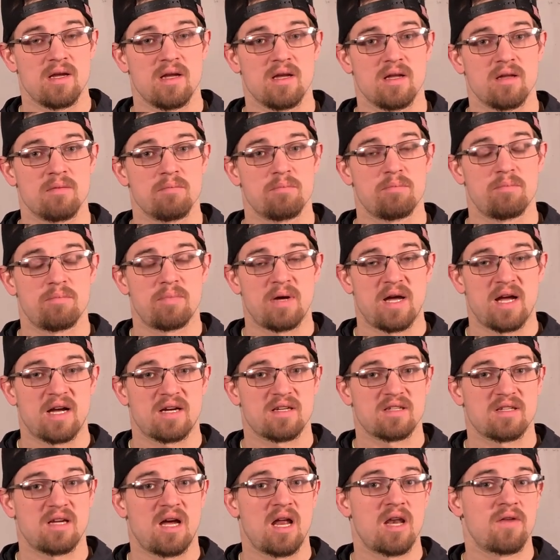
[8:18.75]
and back
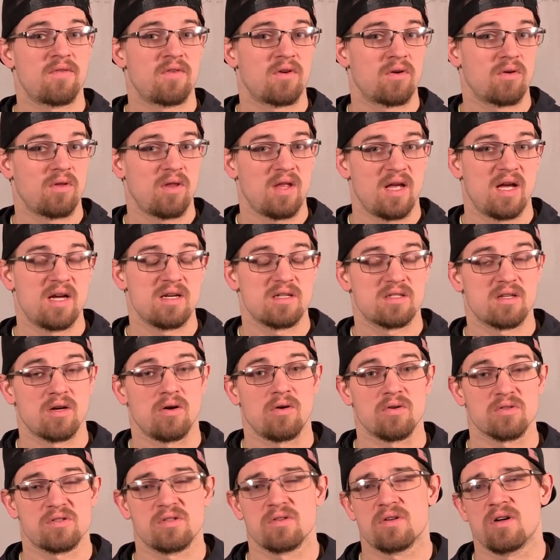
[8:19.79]
side of your legs,
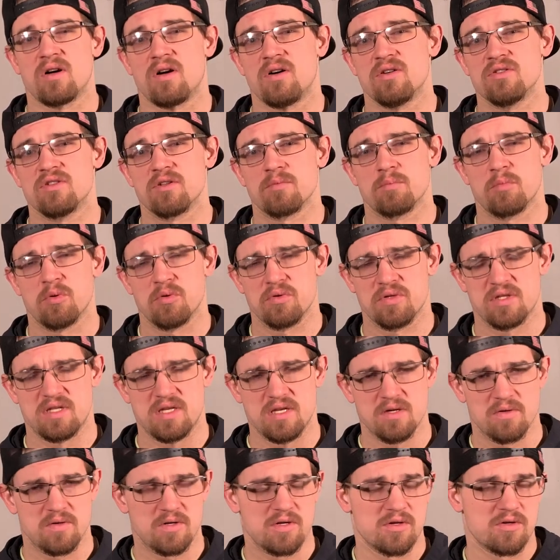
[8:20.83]
also called your
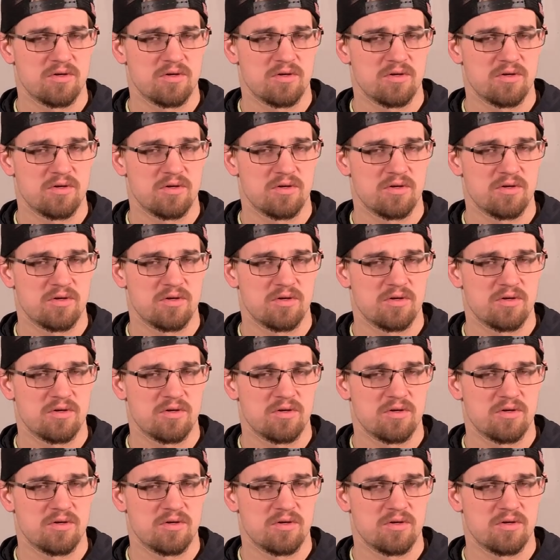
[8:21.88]
posterior